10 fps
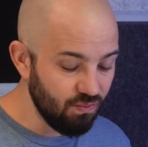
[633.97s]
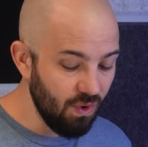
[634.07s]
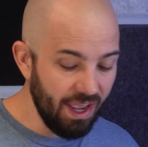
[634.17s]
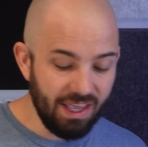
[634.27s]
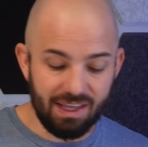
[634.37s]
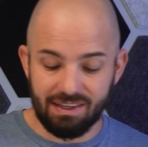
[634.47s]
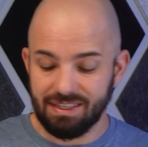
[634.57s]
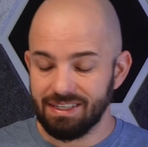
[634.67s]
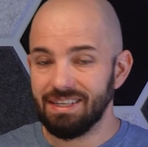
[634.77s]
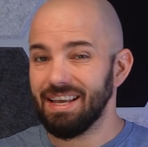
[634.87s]
right
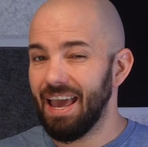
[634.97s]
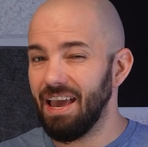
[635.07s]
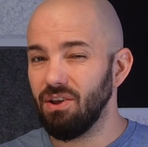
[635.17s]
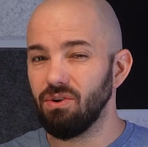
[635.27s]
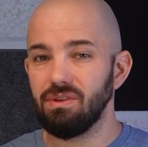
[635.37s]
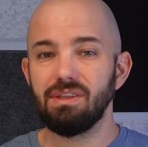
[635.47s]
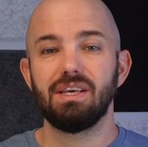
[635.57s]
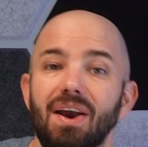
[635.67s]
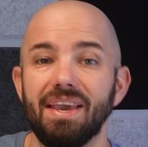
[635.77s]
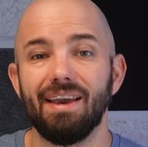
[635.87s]
angle.
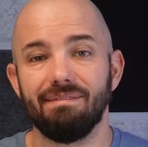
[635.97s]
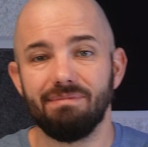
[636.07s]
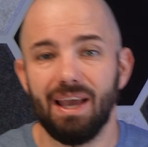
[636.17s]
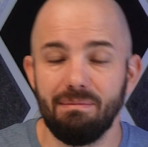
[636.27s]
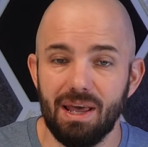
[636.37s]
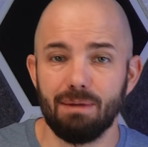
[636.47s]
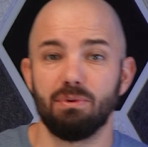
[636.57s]
Again, I'm not a